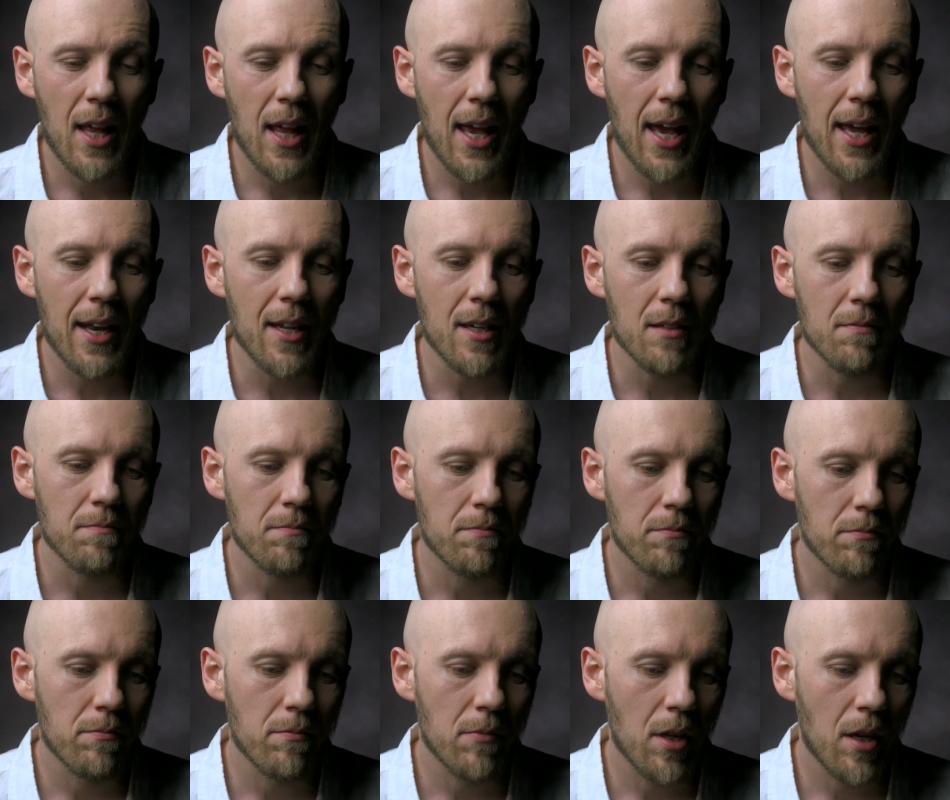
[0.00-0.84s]
And
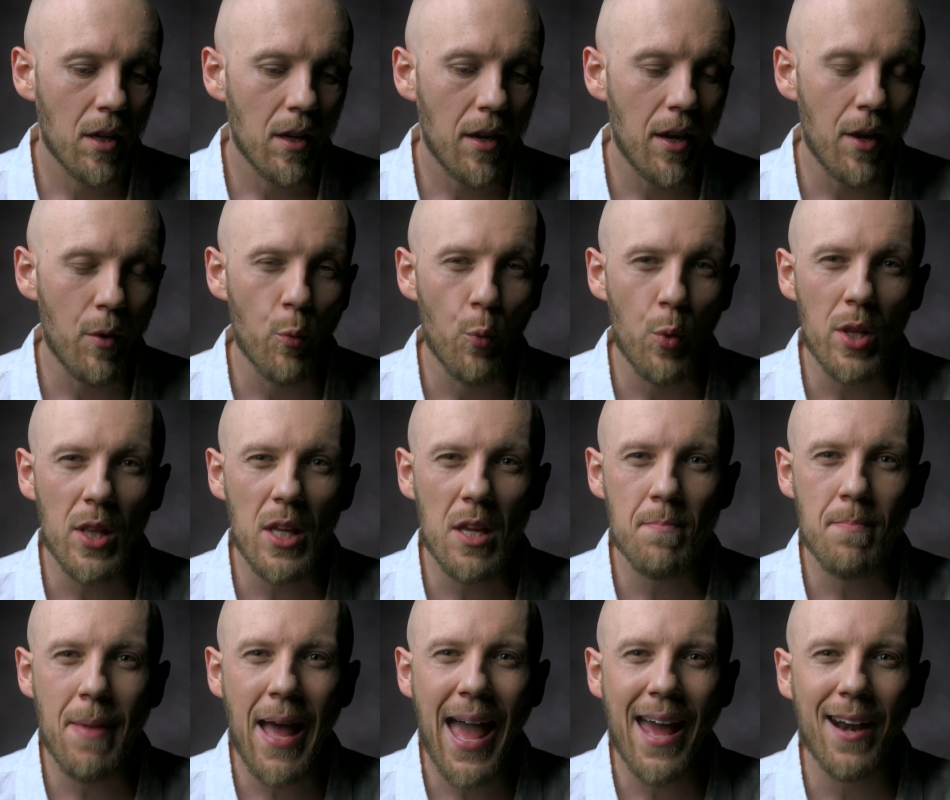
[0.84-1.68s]
it
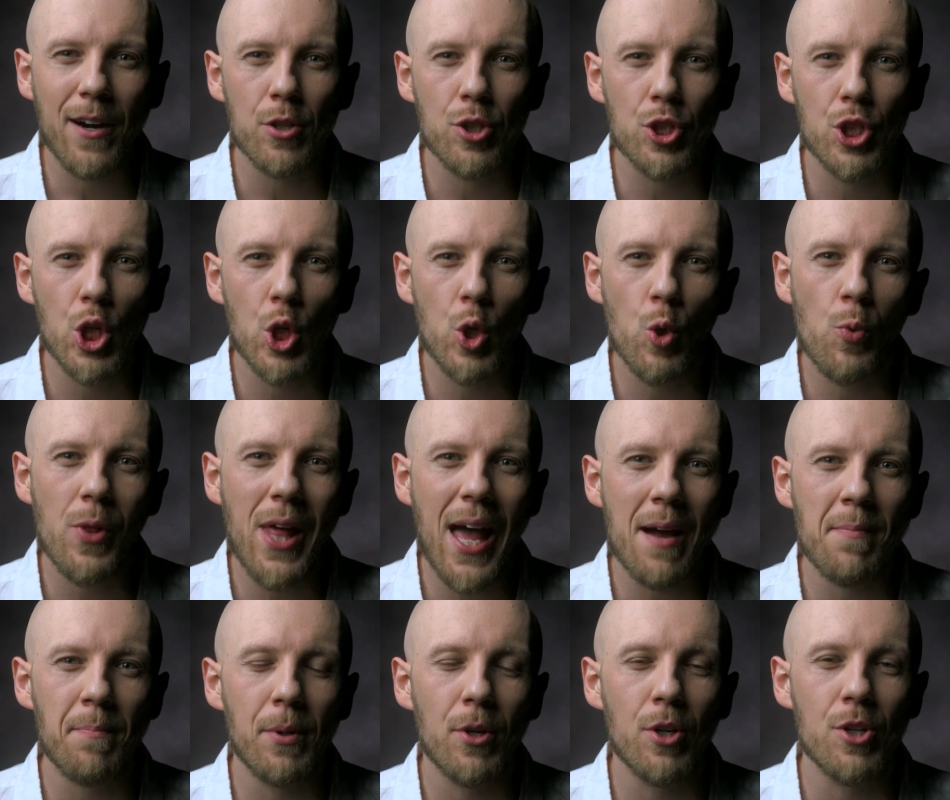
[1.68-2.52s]
really matters who
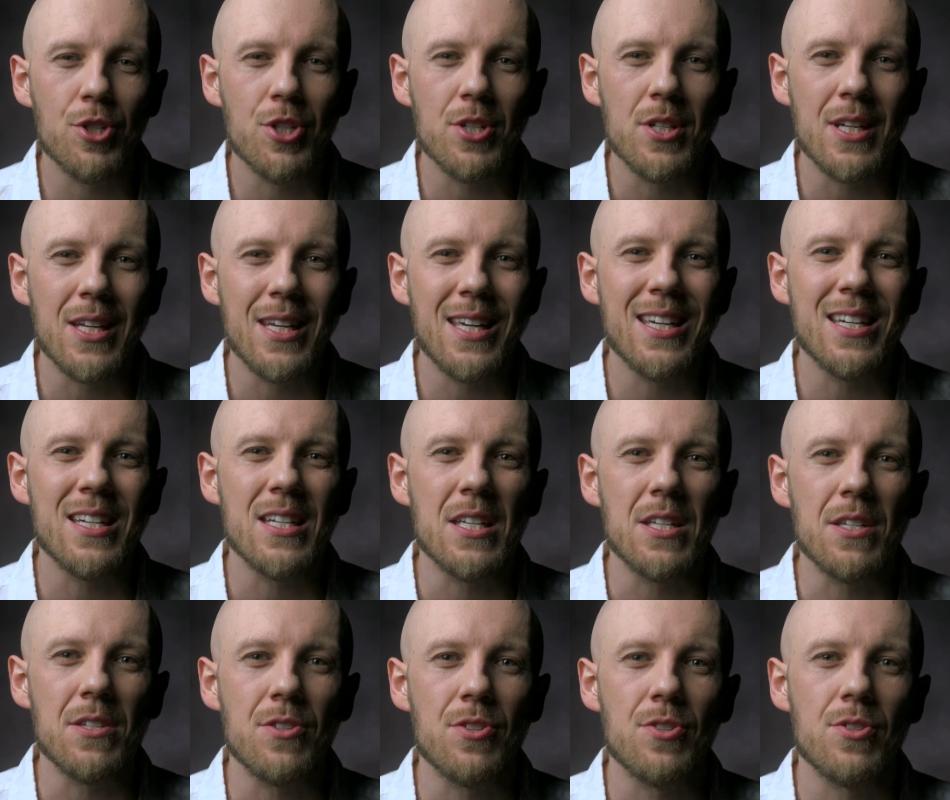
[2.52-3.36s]
that person
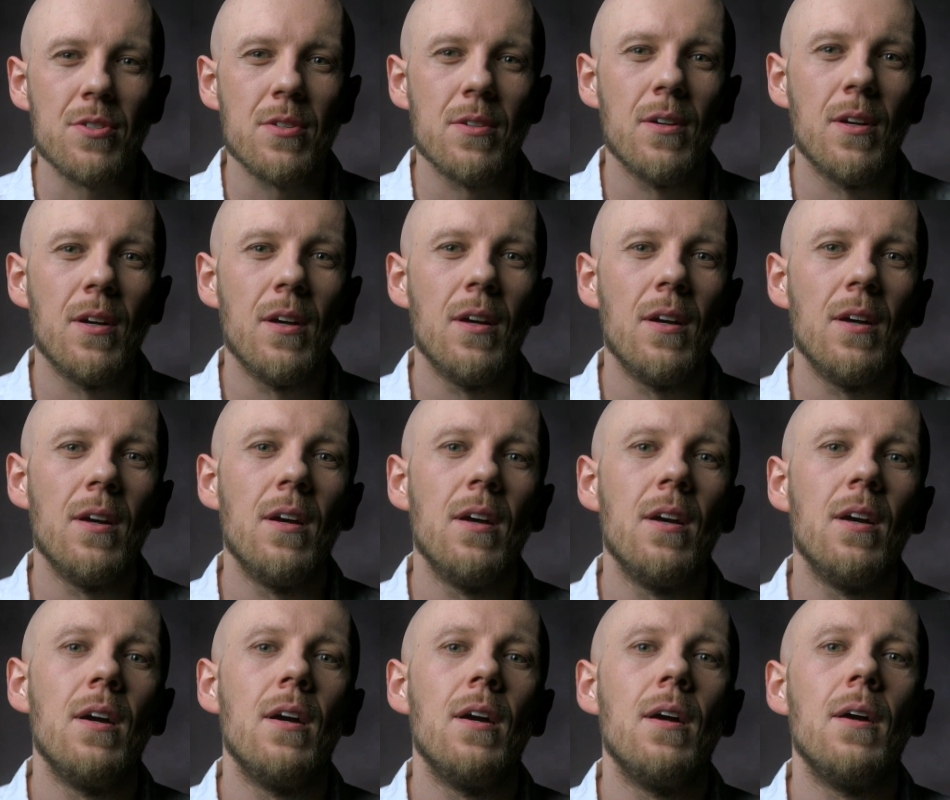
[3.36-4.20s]
is,
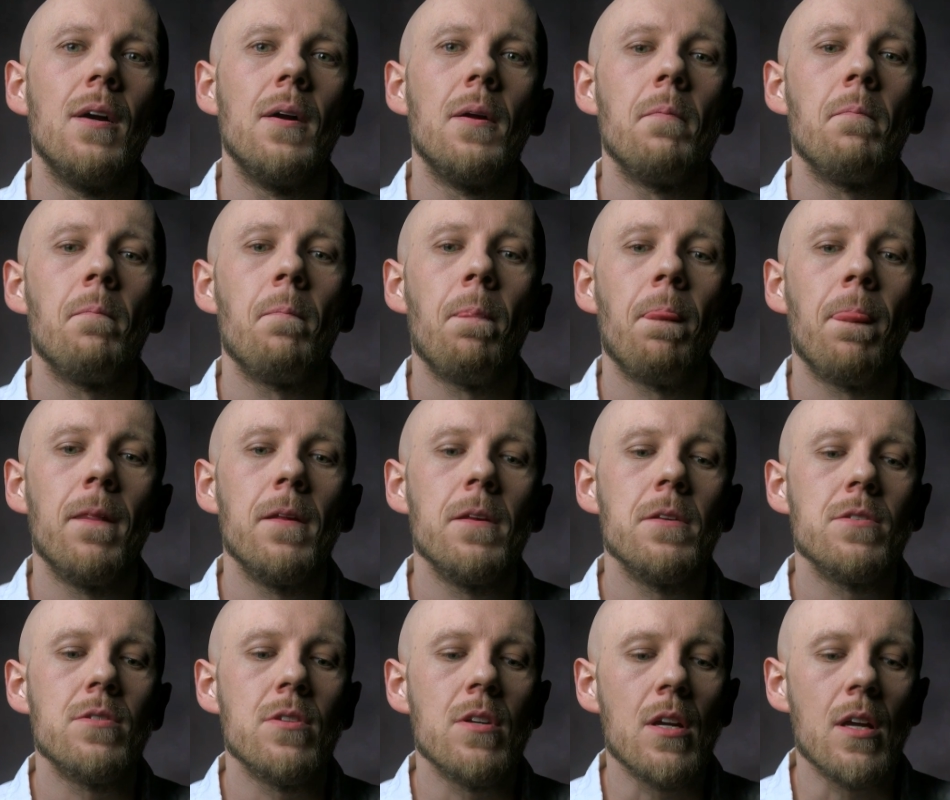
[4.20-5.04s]

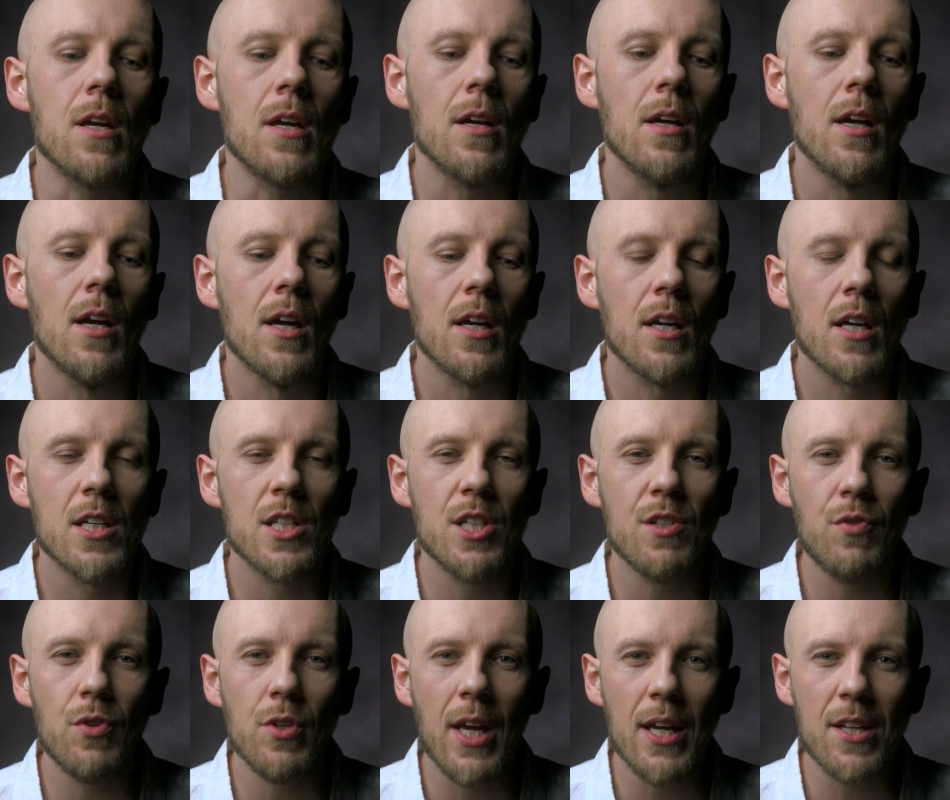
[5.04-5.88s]
you see? Because
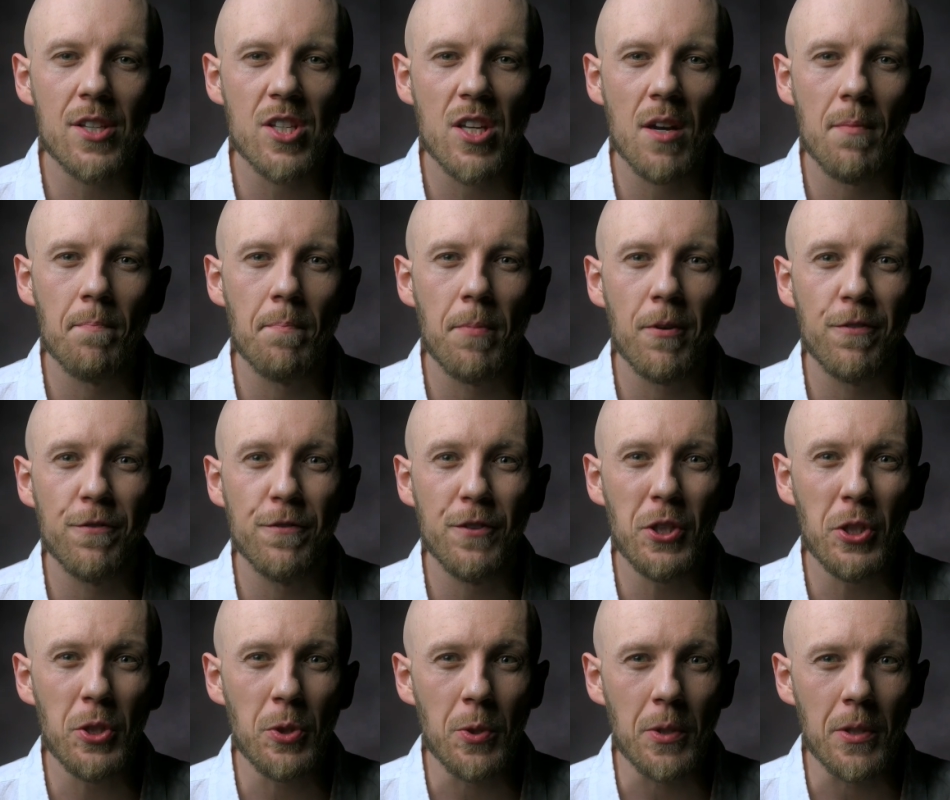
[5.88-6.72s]
if you get some
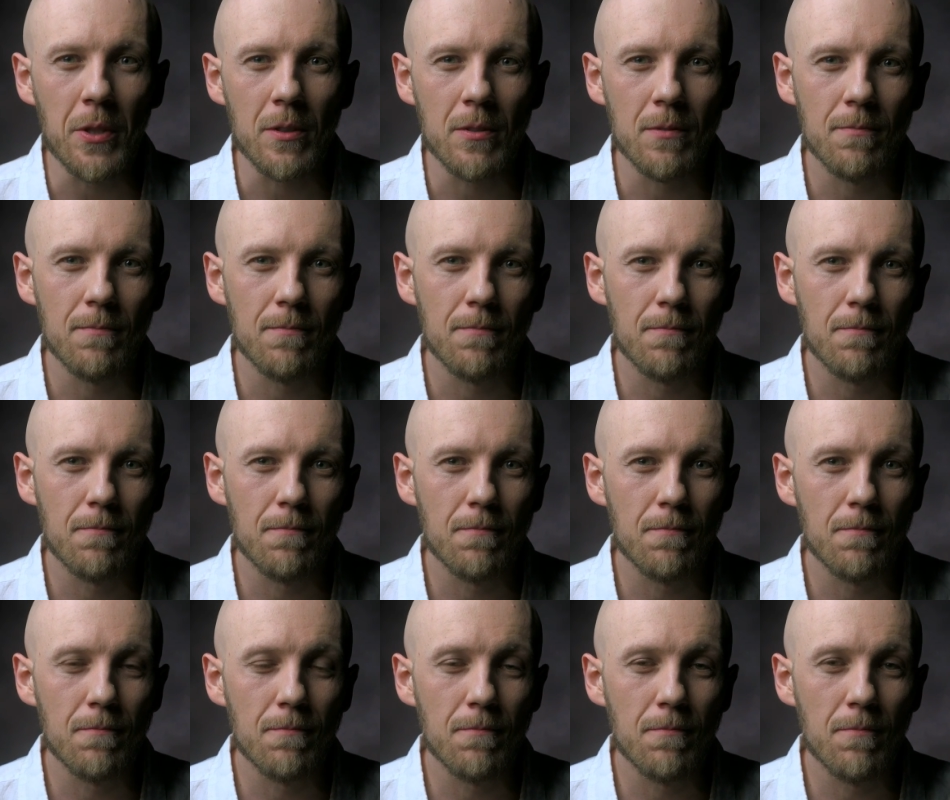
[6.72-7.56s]
buffoon,
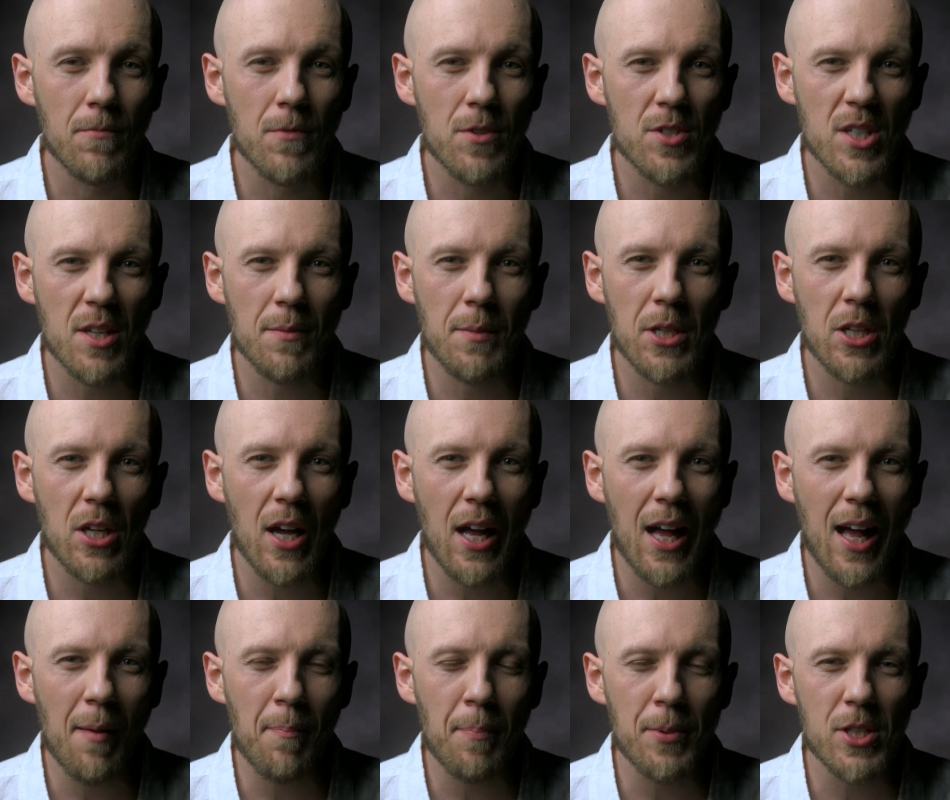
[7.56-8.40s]
some
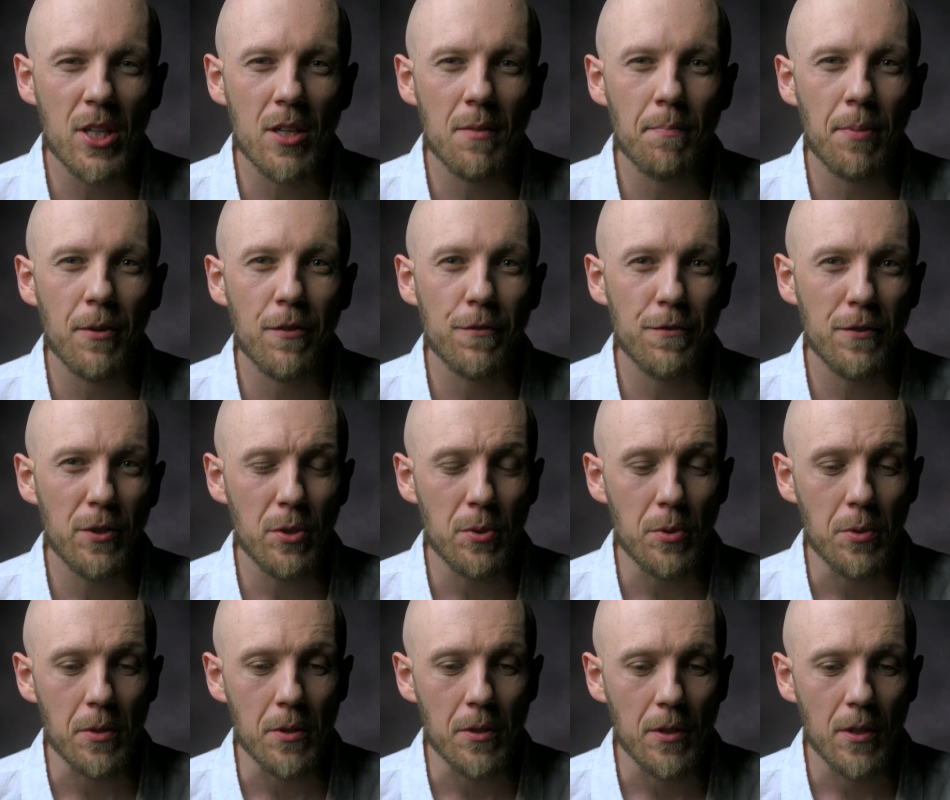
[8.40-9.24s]
incompetent
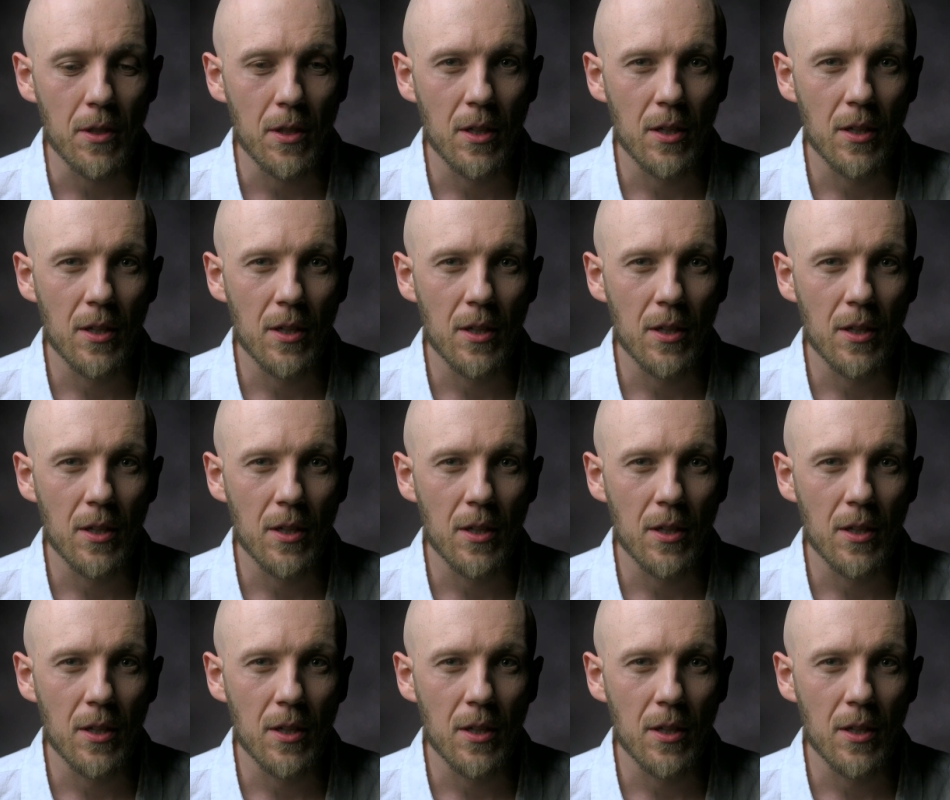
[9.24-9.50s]
buffoon,